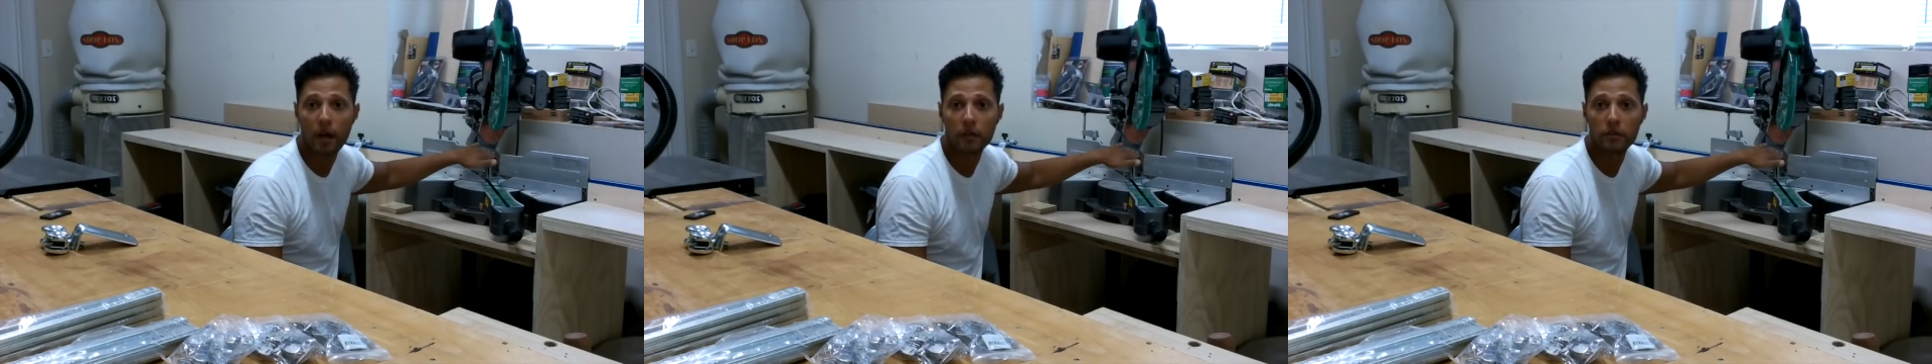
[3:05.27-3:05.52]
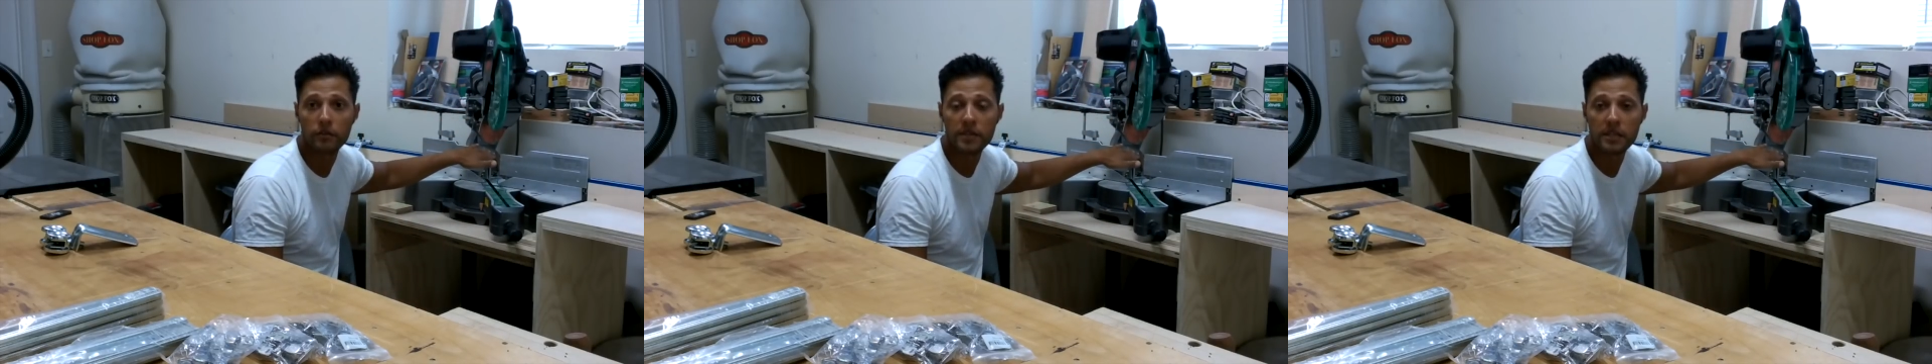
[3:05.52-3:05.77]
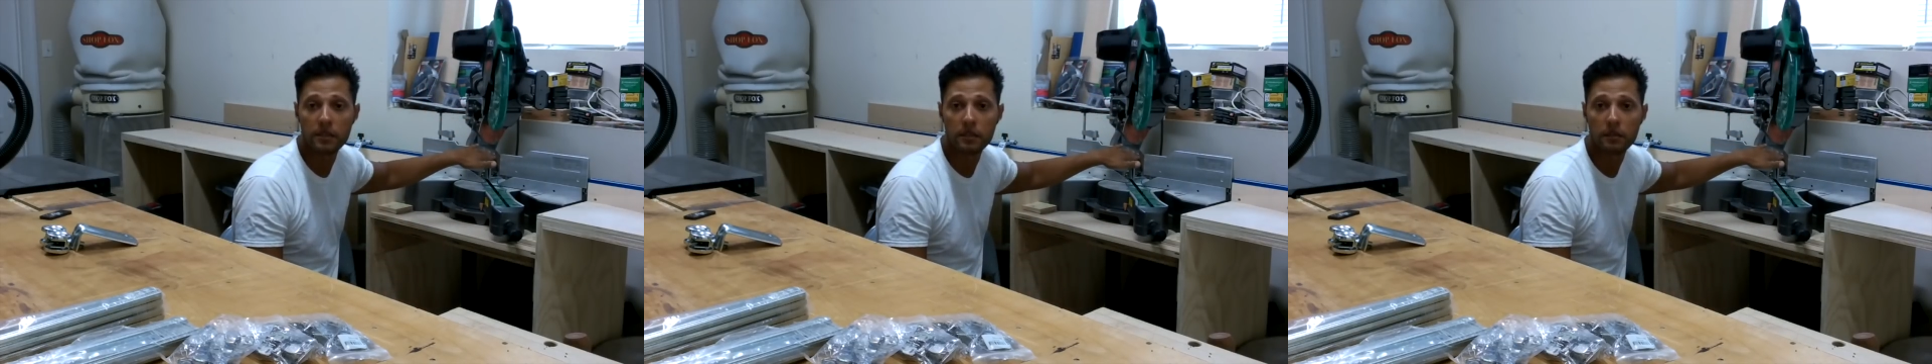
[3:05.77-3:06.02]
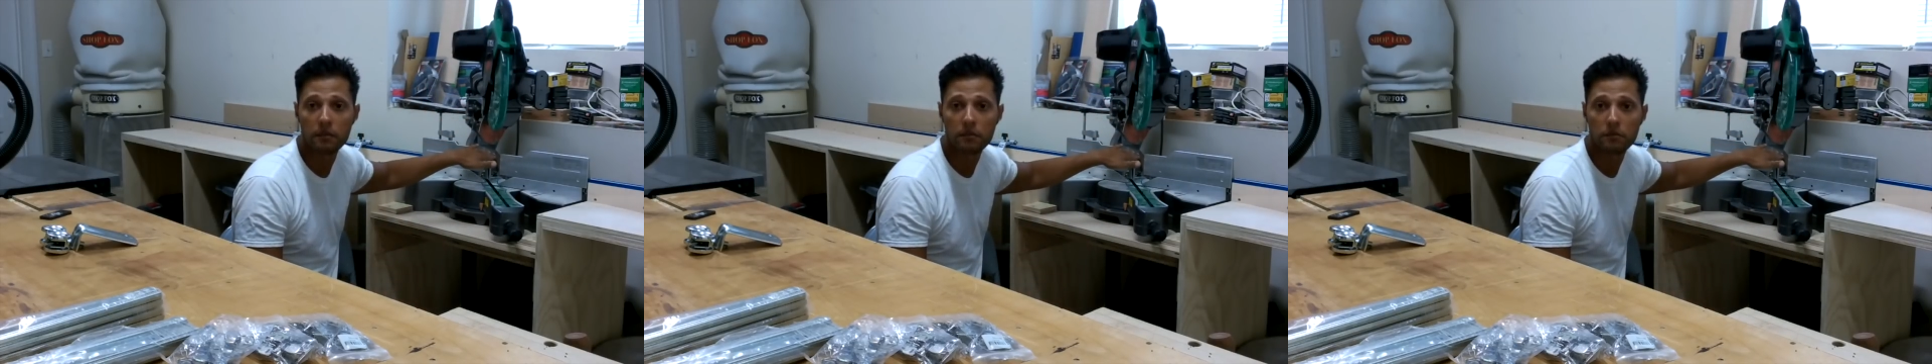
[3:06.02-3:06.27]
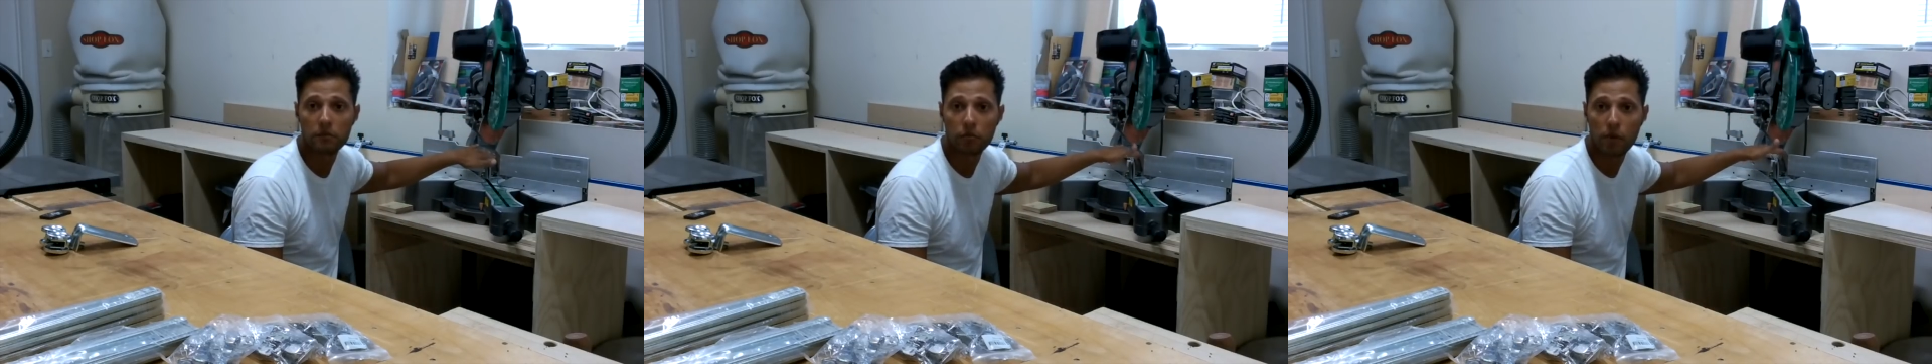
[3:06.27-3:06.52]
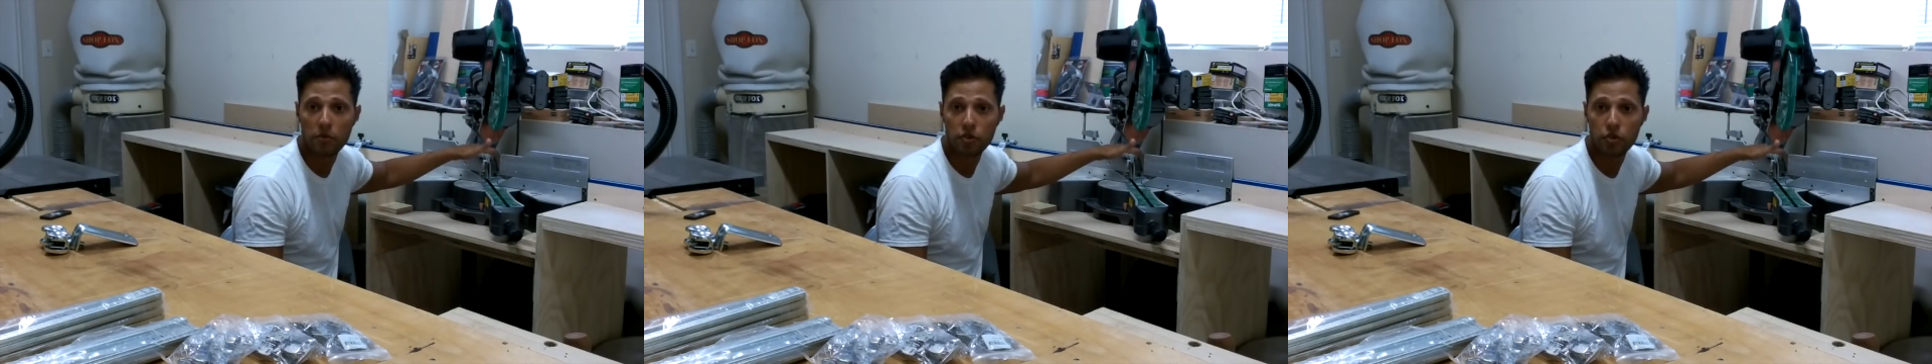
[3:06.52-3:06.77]
underneath the
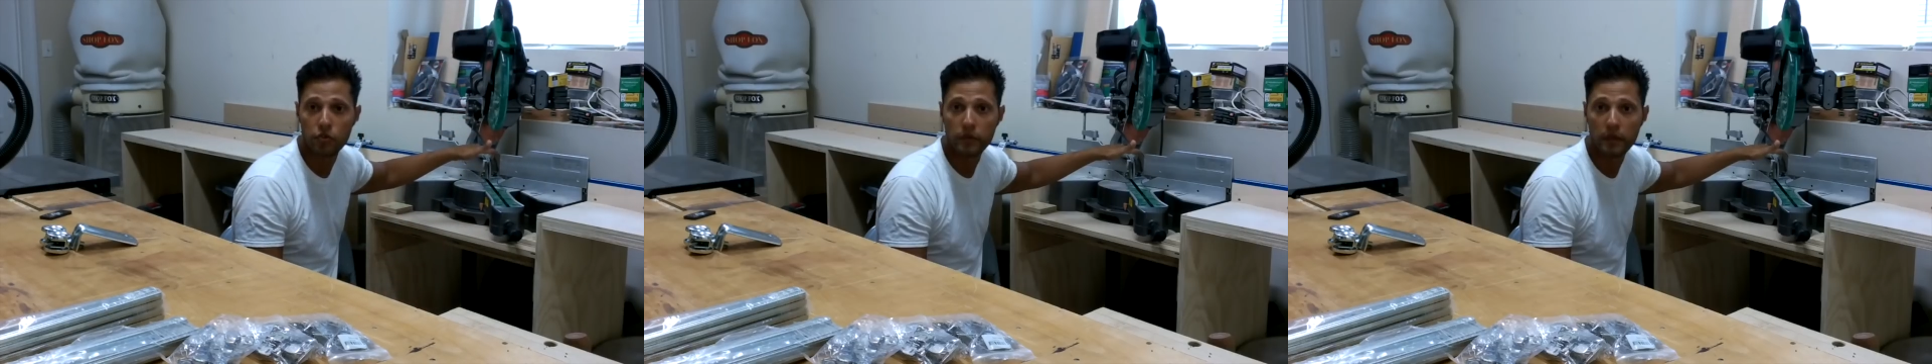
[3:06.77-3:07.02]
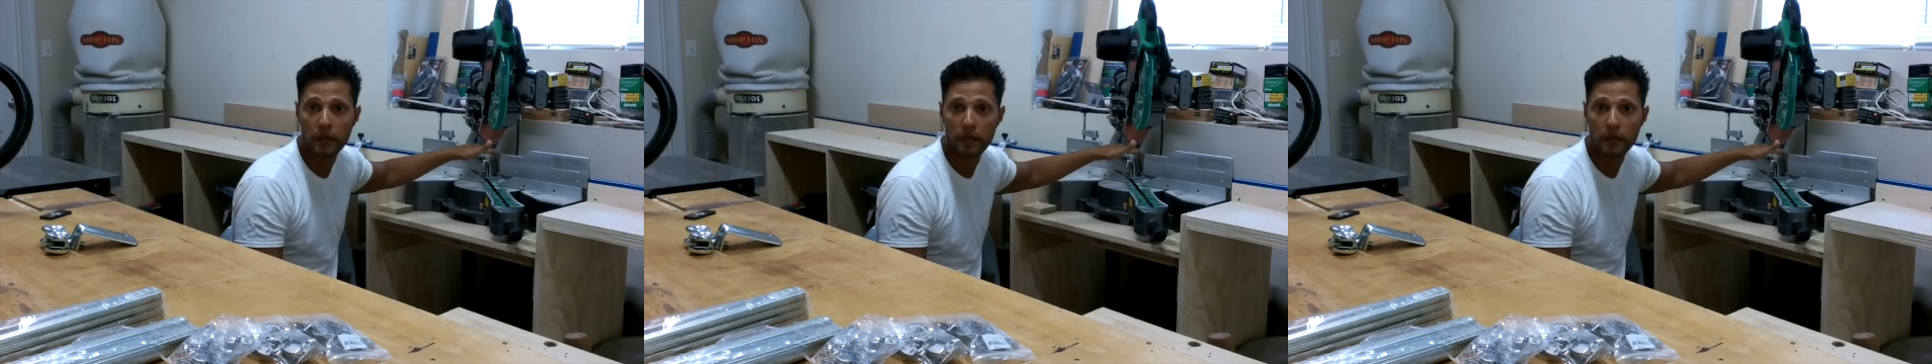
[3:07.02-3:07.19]
rubber chute.